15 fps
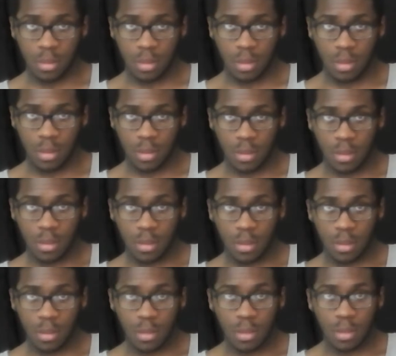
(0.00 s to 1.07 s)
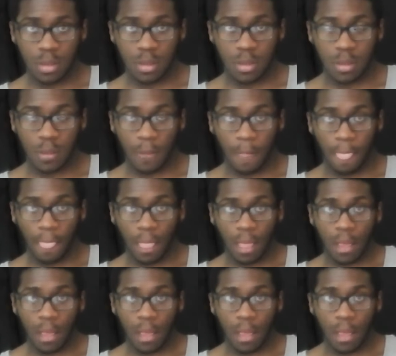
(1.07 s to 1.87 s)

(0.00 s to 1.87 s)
No one is speaking in this clip.